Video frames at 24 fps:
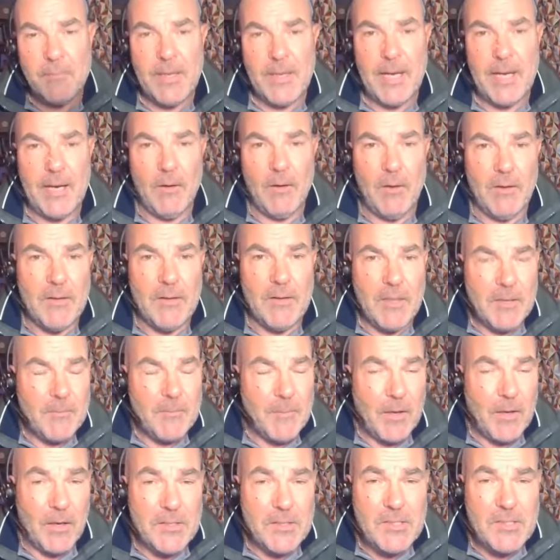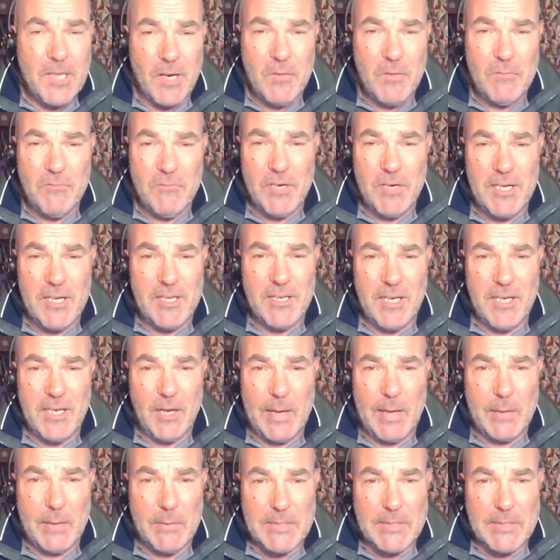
Now, I don't really know how he